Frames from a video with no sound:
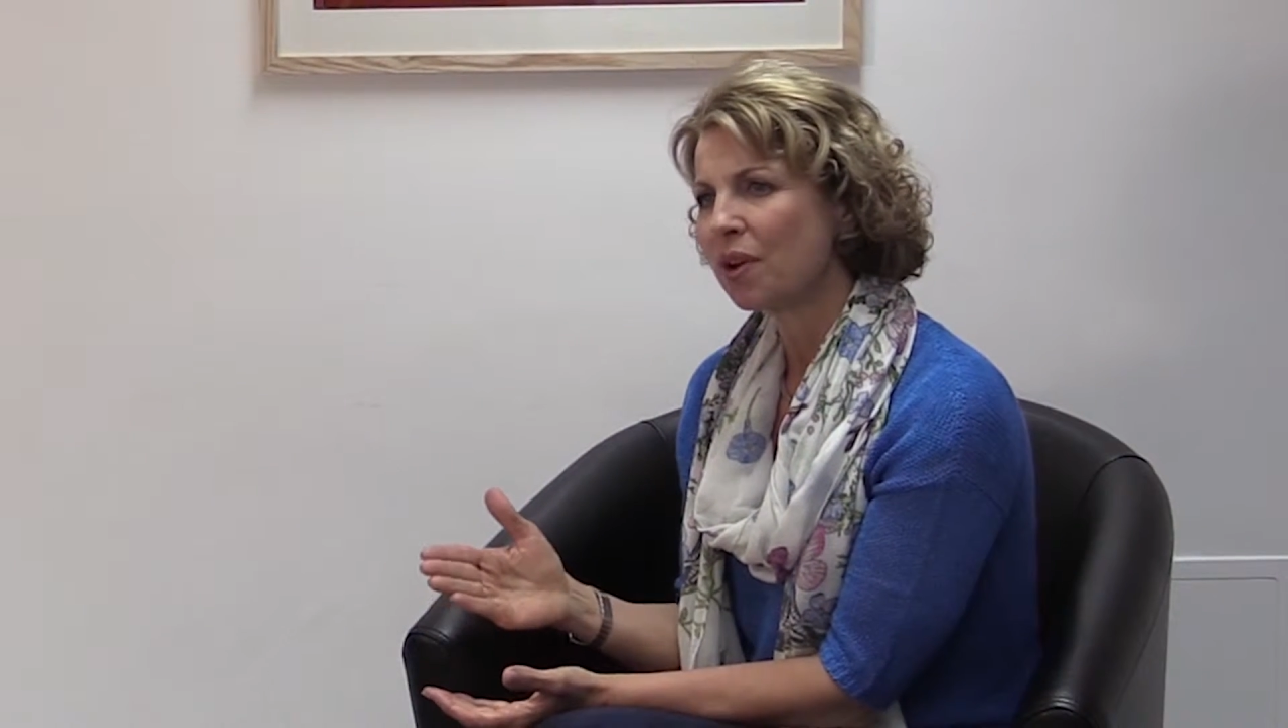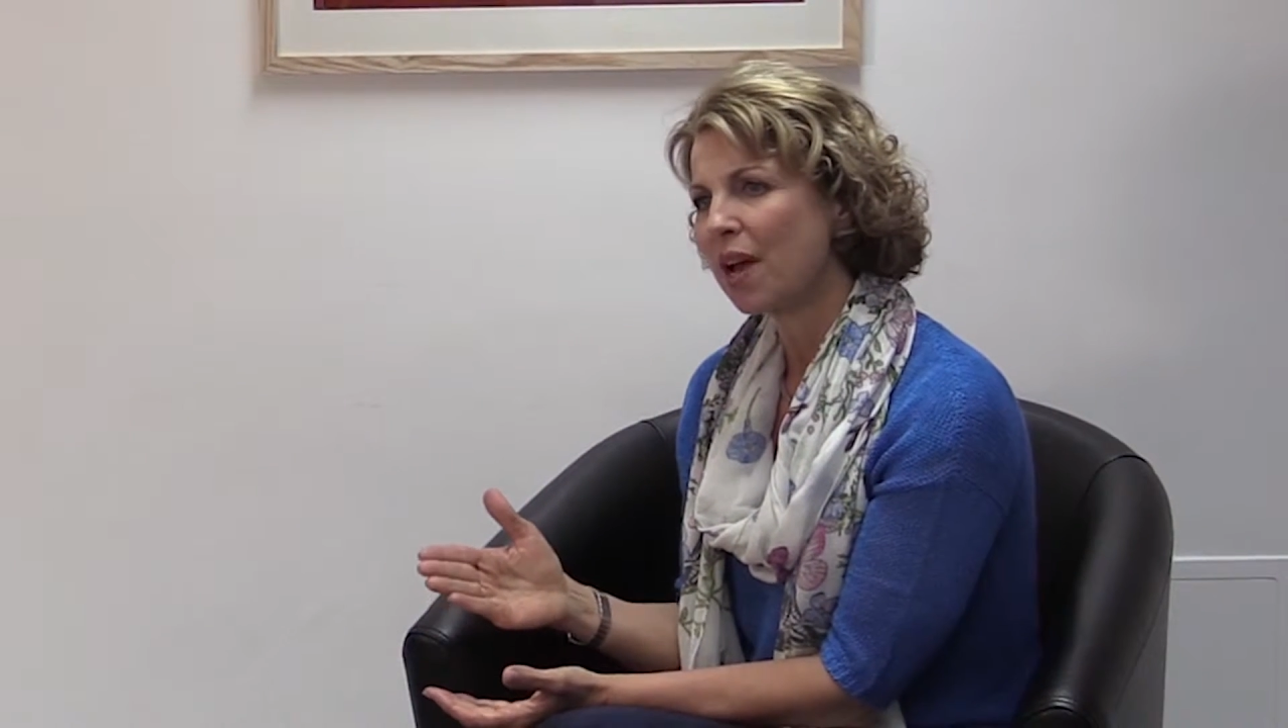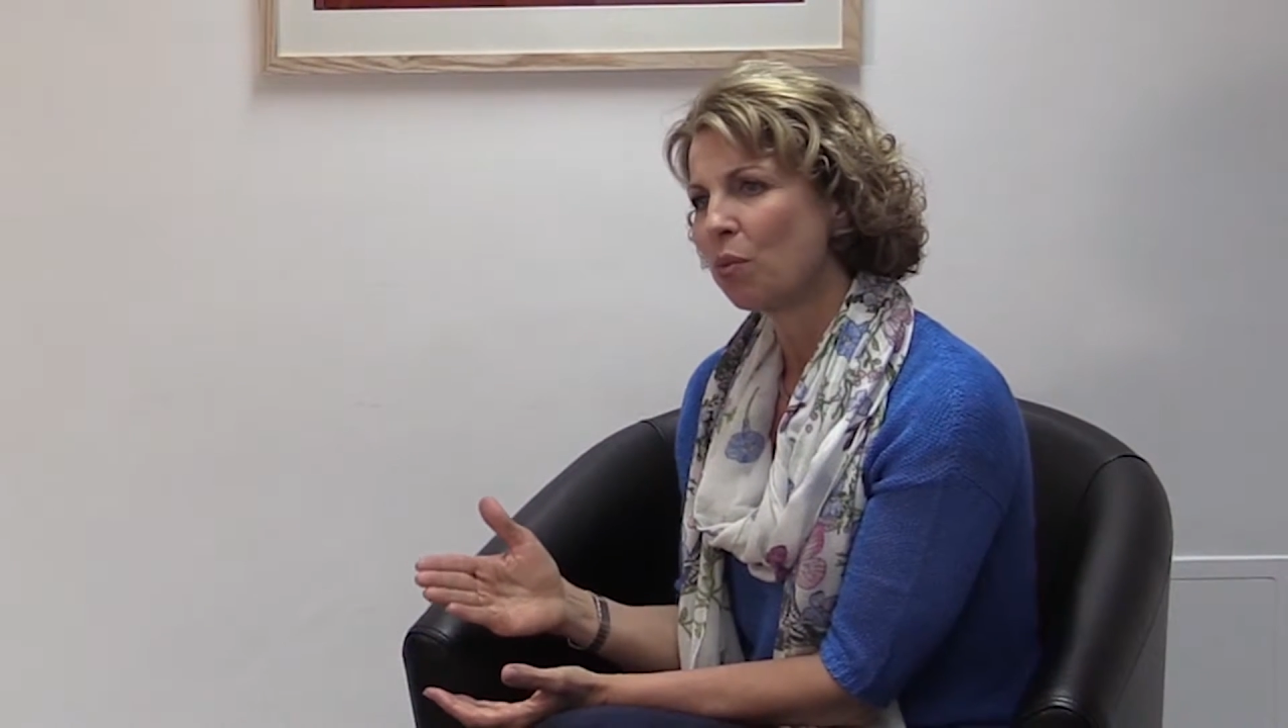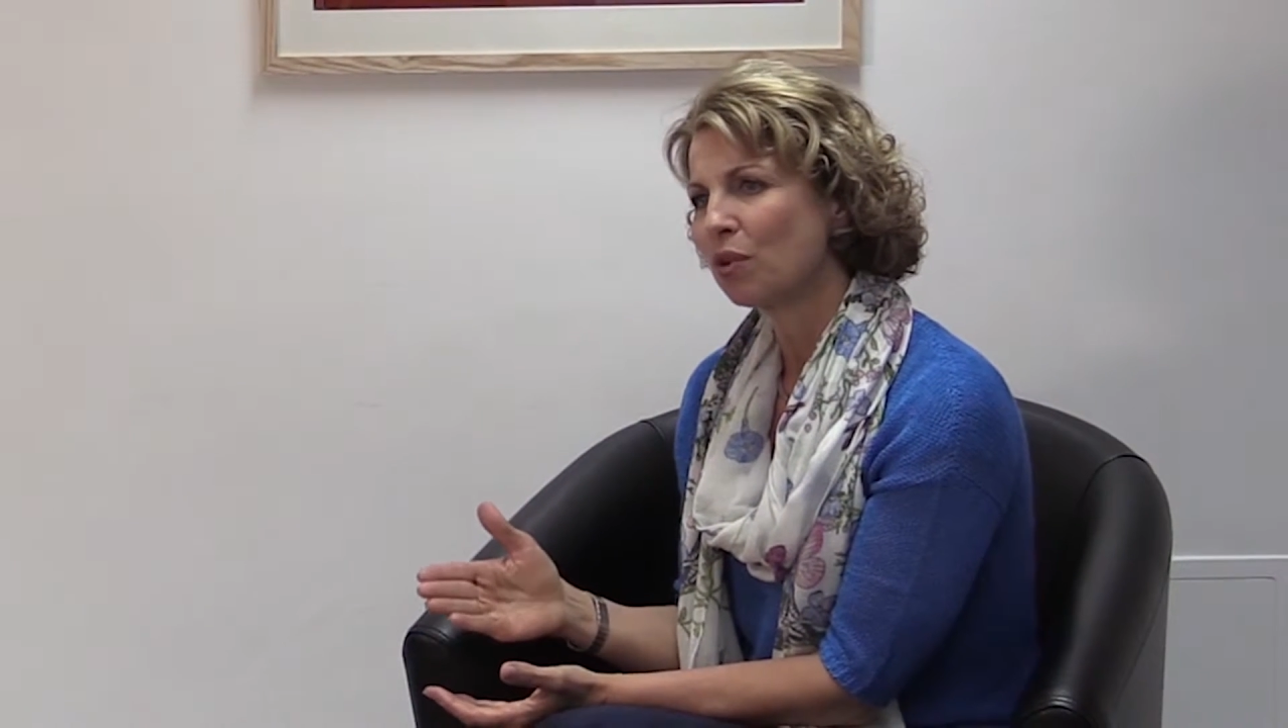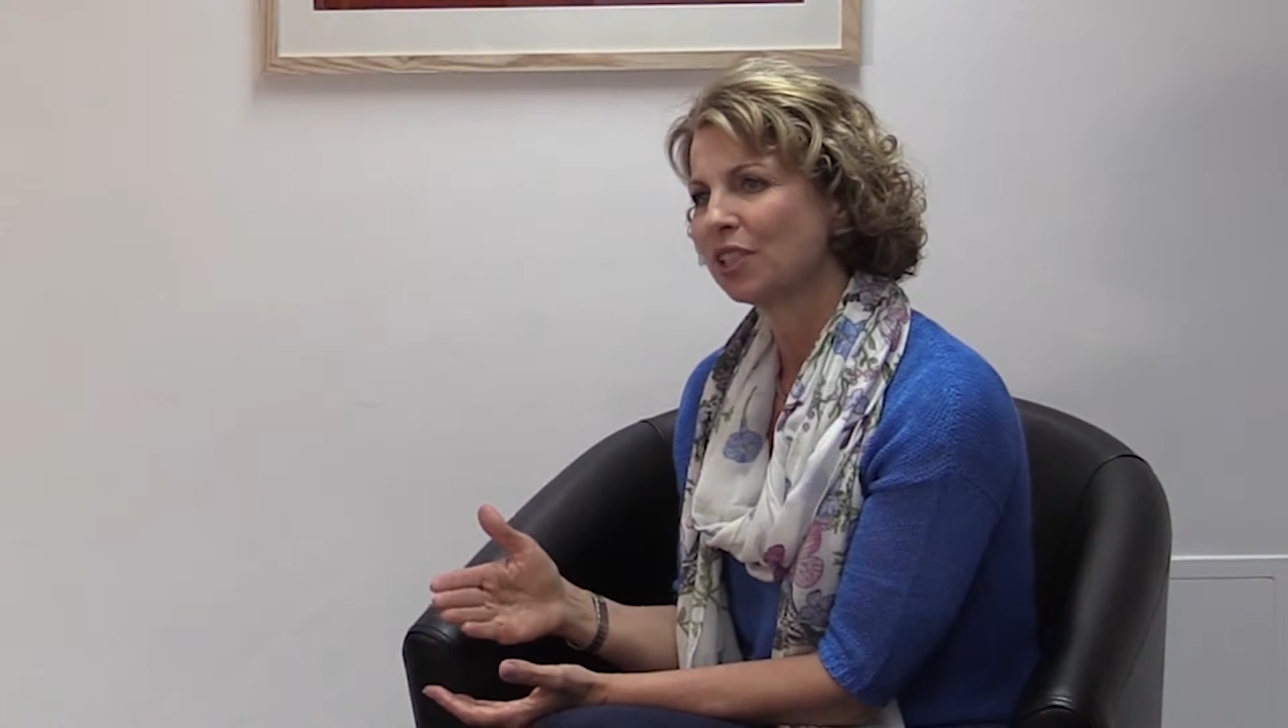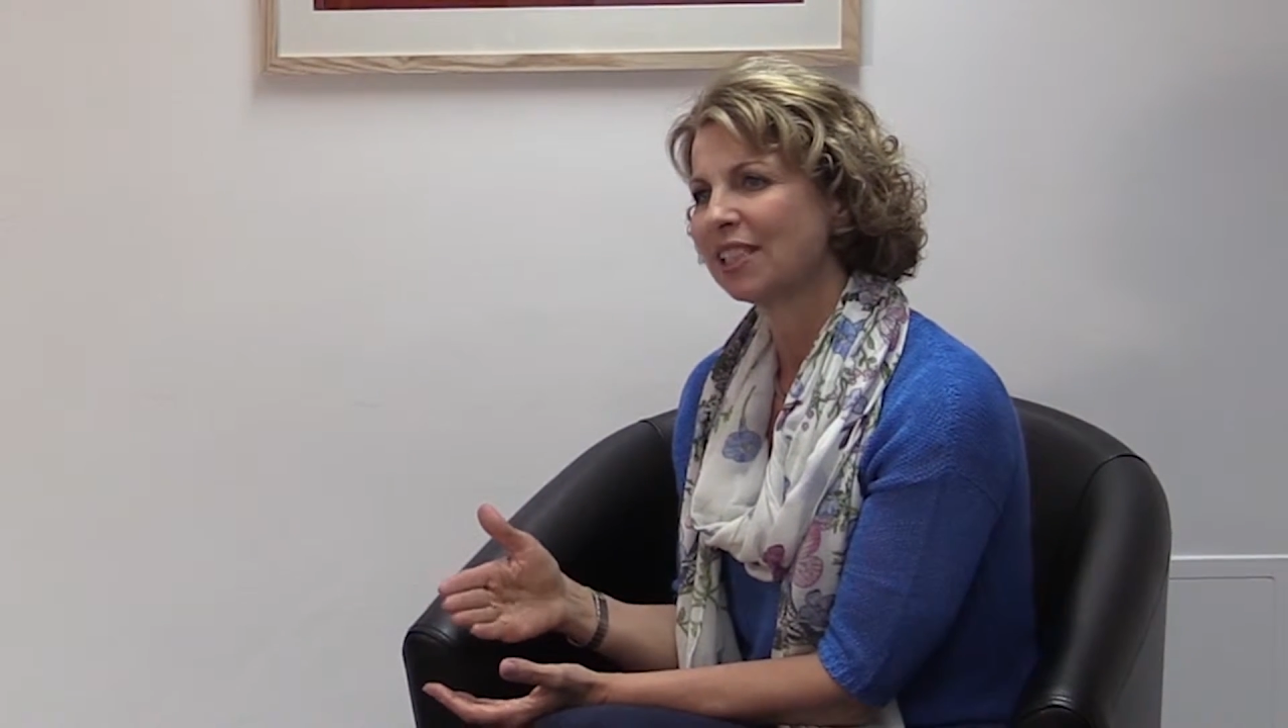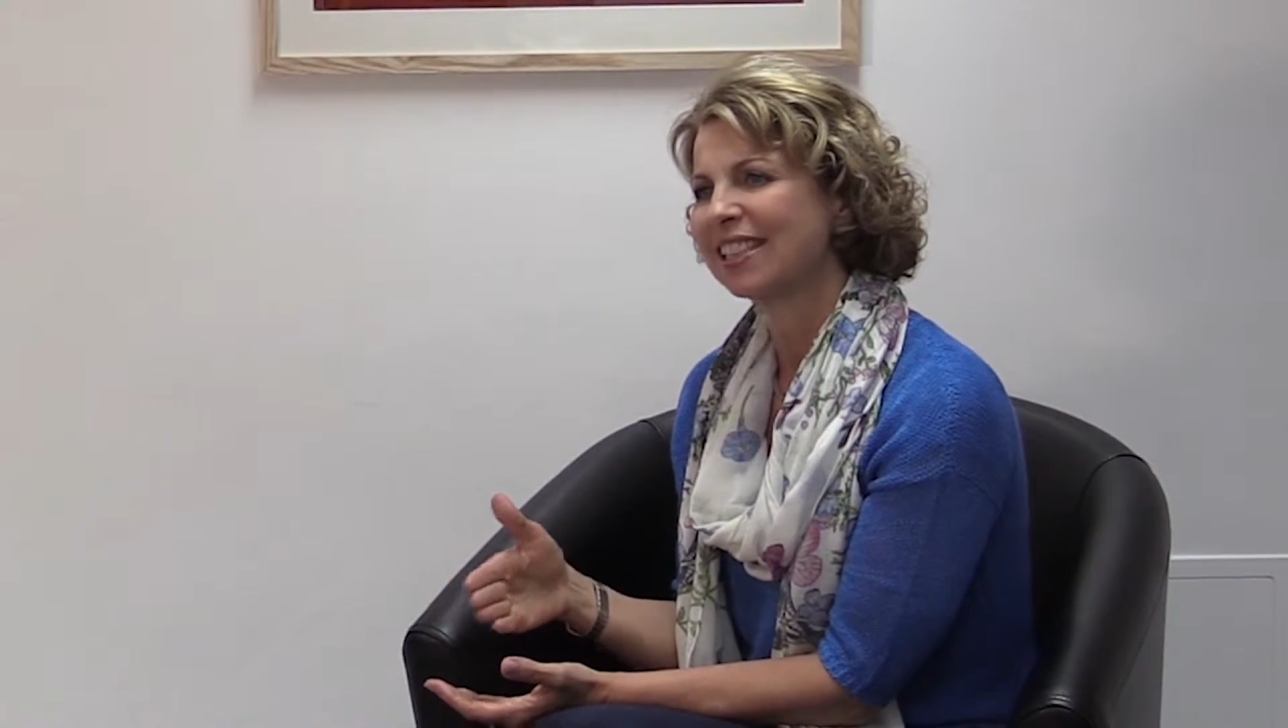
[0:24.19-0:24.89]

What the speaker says: I wanted